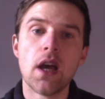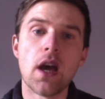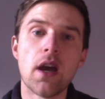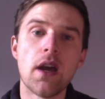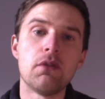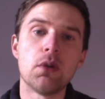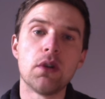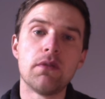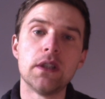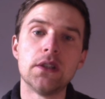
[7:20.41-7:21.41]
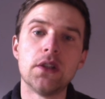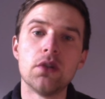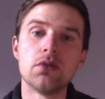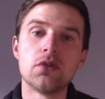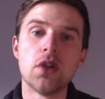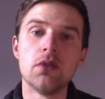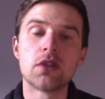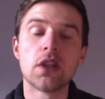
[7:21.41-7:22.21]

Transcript: uh, if you want to fill those notes.